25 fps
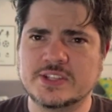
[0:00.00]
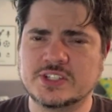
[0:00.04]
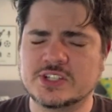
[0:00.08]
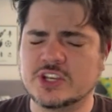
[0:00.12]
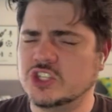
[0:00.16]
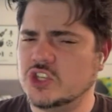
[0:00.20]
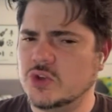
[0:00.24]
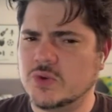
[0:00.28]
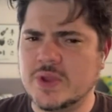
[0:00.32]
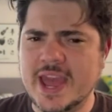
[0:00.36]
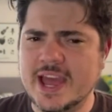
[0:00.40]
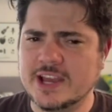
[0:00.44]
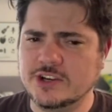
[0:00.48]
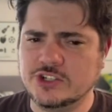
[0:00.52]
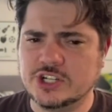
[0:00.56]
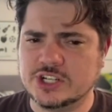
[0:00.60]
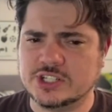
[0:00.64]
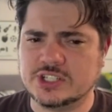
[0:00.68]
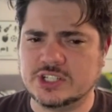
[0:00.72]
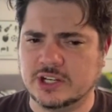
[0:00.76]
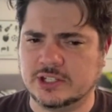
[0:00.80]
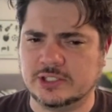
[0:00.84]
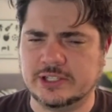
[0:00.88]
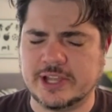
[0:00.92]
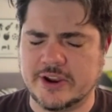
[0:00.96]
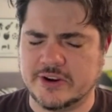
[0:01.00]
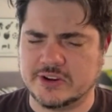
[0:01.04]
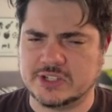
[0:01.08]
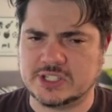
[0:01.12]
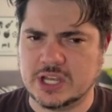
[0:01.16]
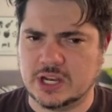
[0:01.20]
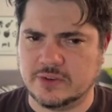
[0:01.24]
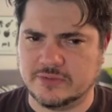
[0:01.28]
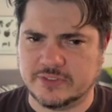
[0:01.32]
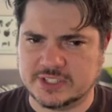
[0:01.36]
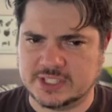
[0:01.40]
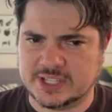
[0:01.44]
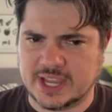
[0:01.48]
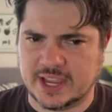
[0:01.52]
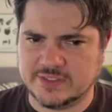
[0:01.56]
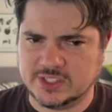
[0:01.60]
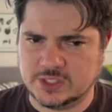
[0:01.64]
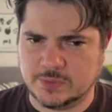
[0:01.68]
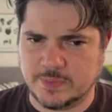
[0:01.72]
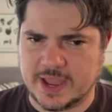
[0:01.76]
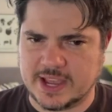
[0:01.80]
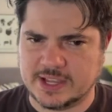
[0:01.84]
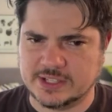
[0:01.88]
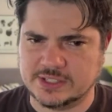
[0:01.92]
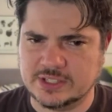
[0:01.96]
because you can't just declare yourself a safe
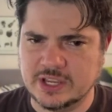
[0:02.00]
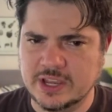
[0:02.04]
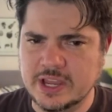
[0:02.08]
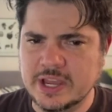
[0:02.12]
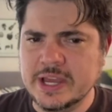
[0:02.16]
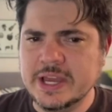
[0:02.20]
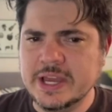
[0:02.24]
space.